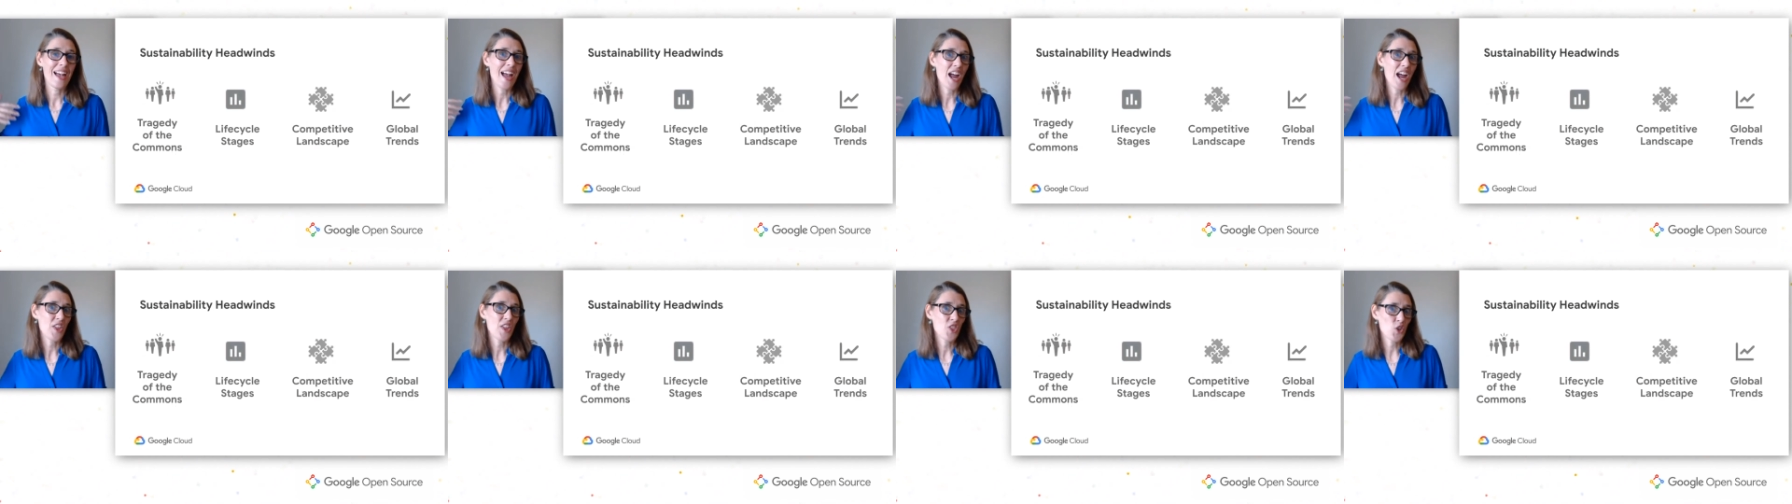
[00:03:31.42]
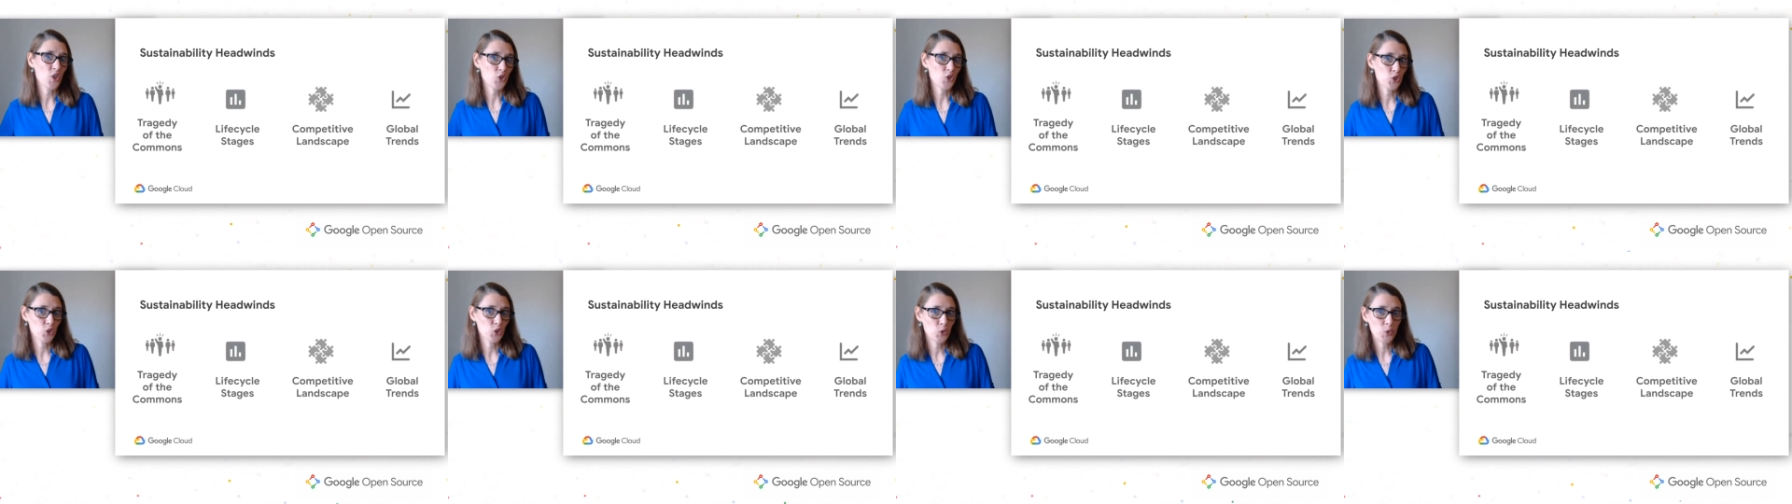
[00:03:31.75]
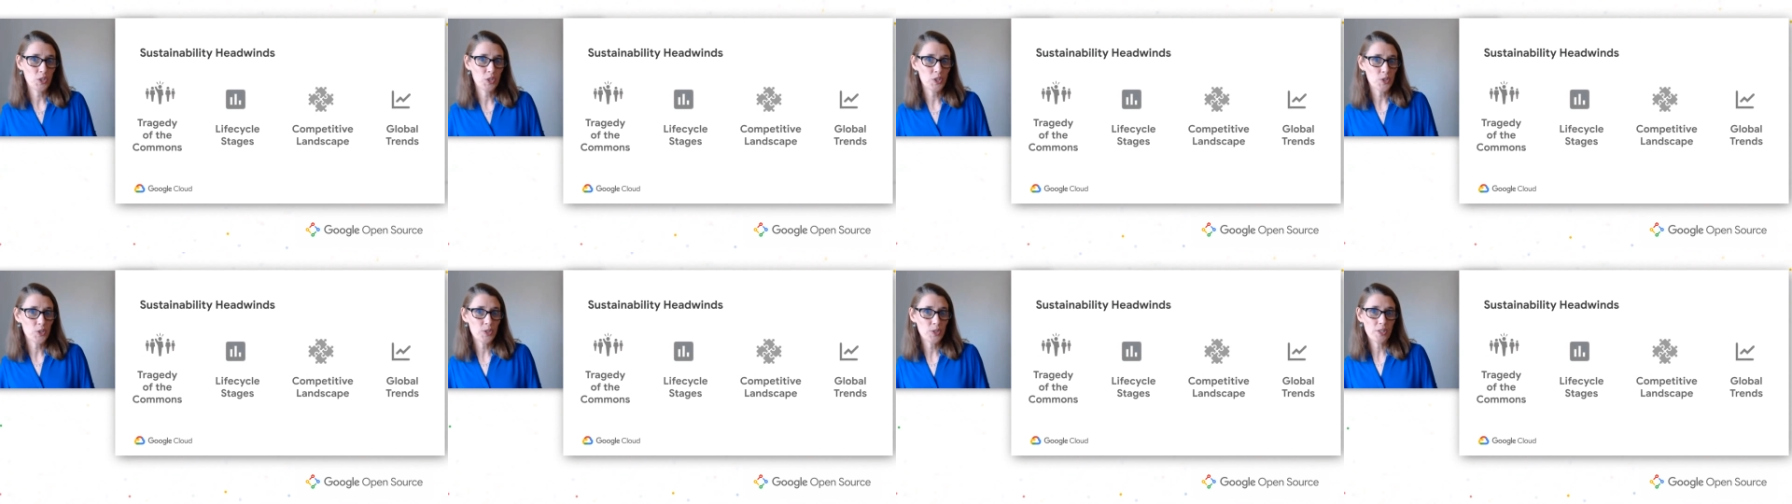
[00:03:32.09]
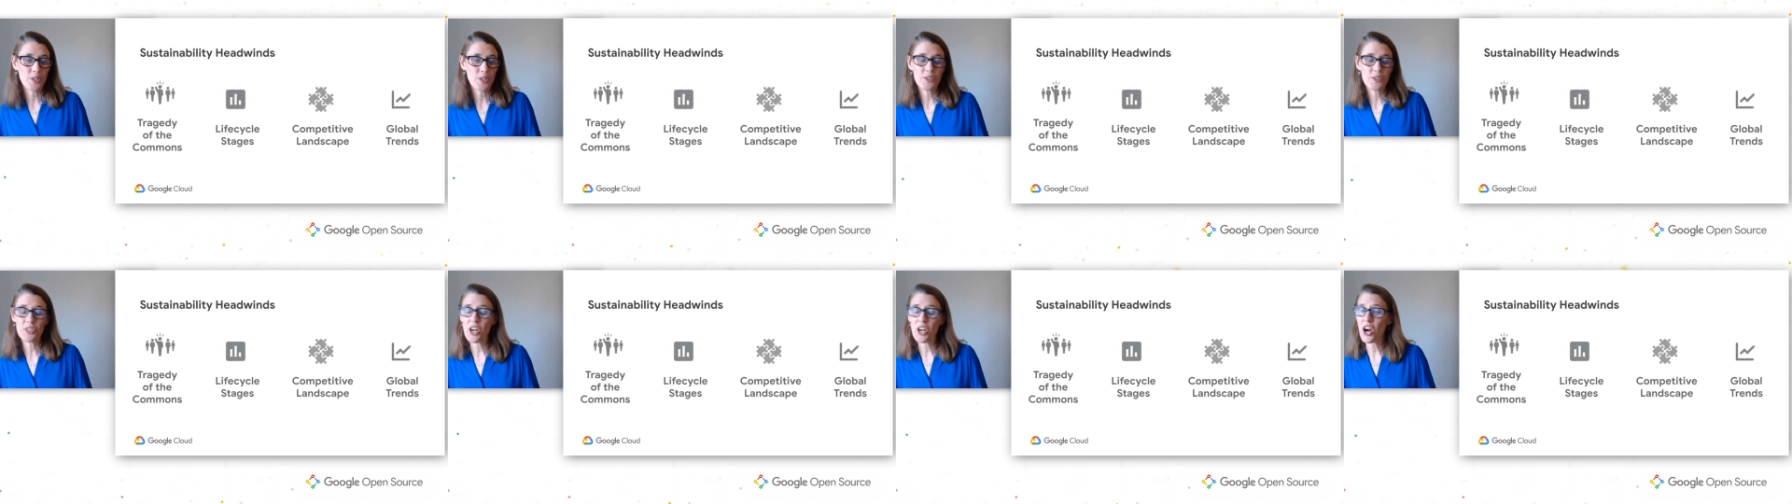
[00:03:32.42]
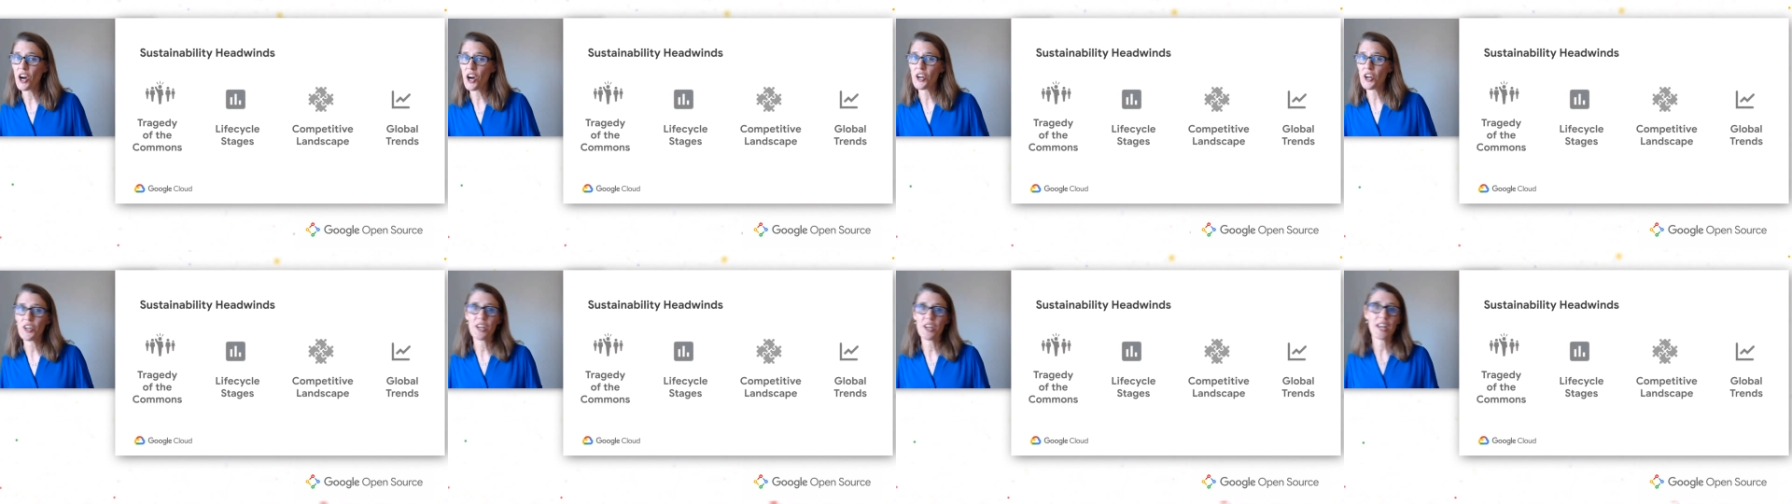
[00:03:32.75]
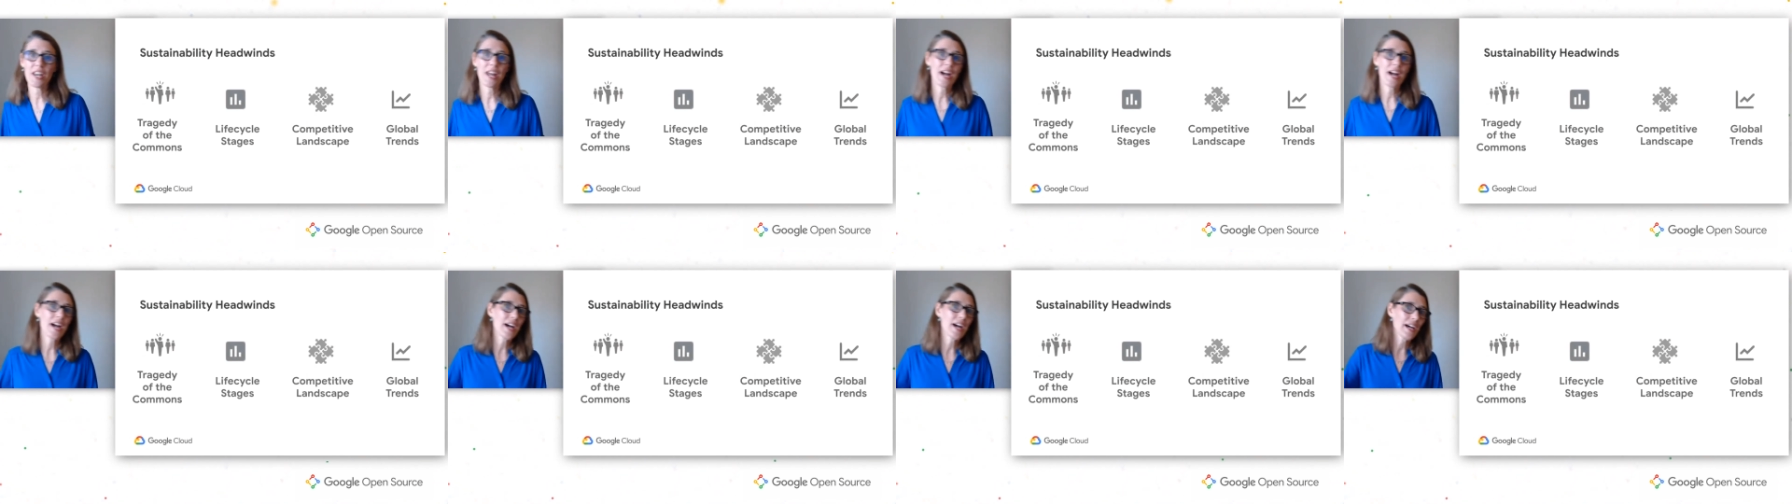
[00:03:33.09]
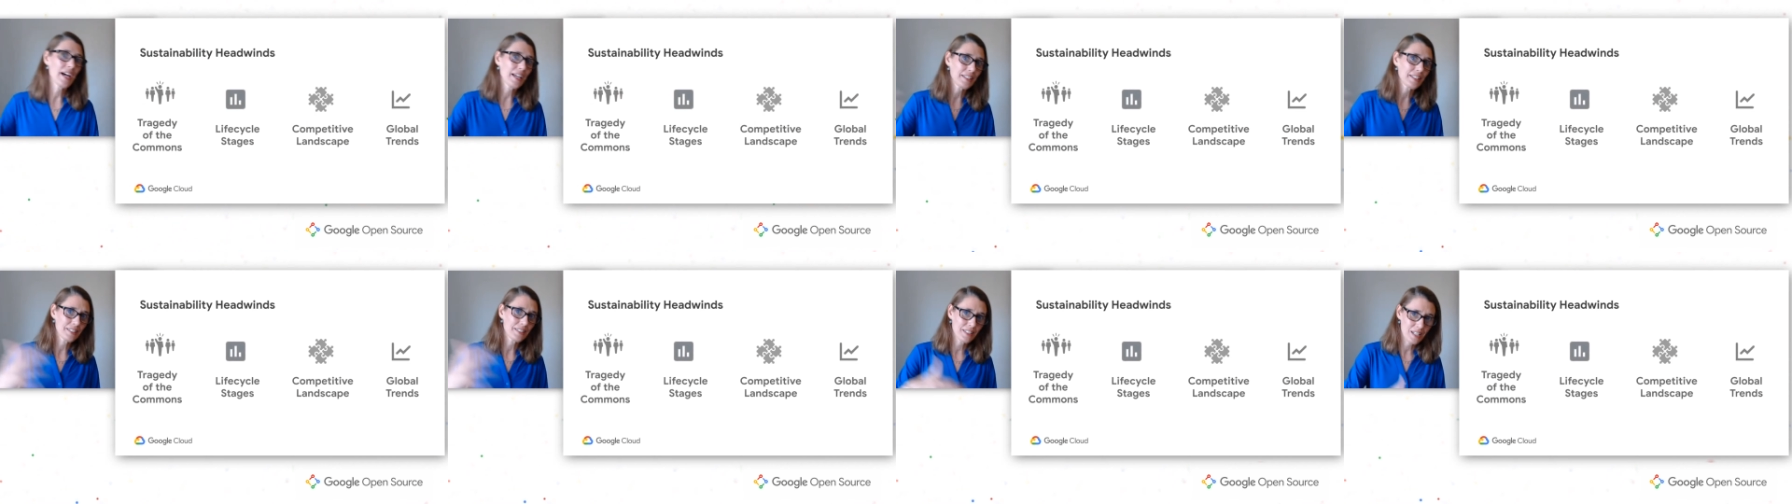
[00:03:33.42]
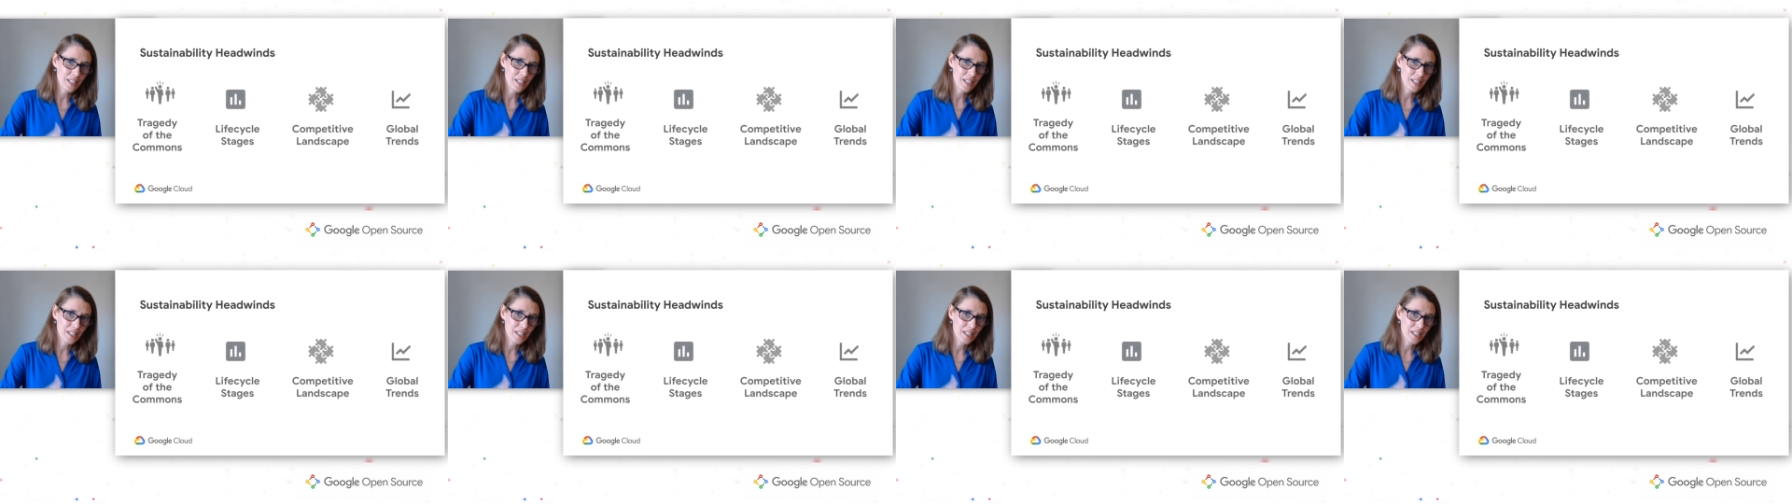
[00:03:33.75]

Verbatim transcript: and those new users are not